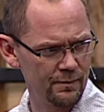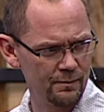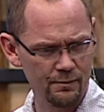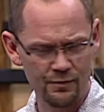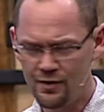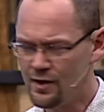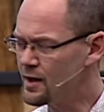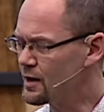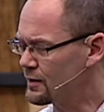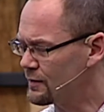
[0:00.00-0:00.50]

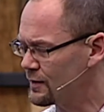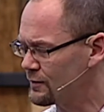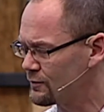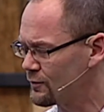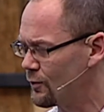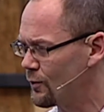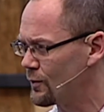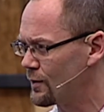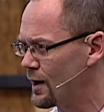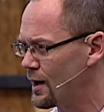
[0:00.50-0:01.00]
thing that's
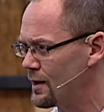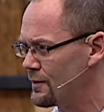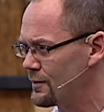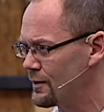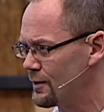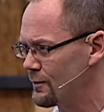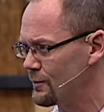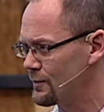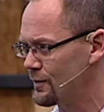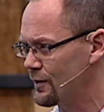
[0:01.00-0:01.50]
going on
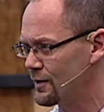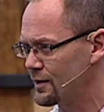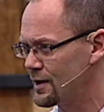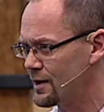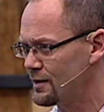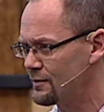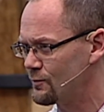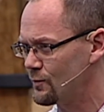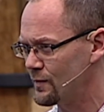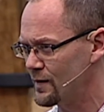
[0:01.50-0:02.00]
there with our
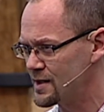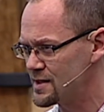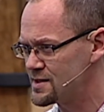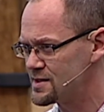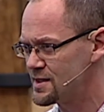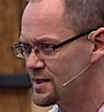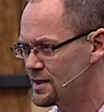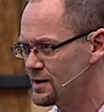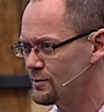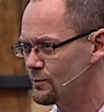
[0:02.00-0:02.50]
kids when they
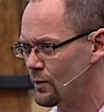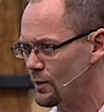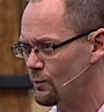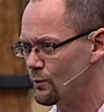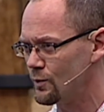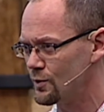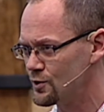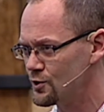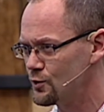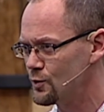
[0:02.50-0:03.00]
see what
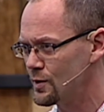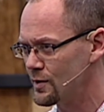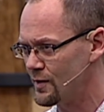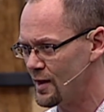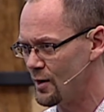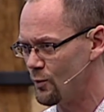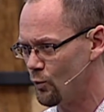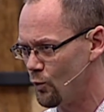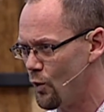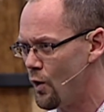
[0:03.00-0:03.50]
we're doing they
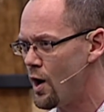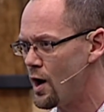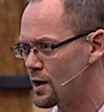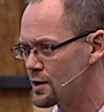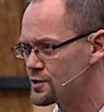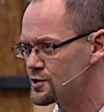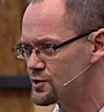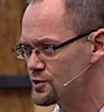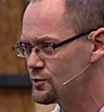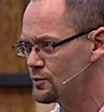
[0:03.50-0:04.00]
want
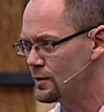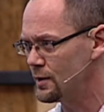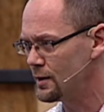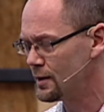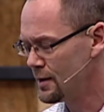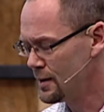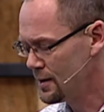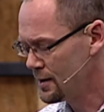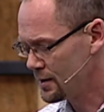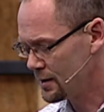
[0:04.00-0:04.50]
to do it
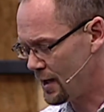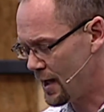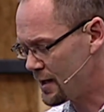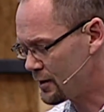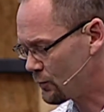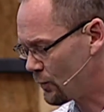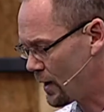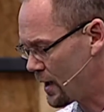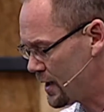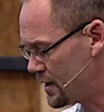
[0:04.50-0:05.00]

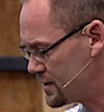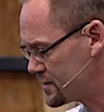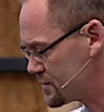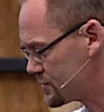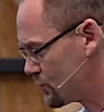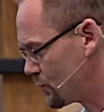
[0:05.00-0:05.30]
likewise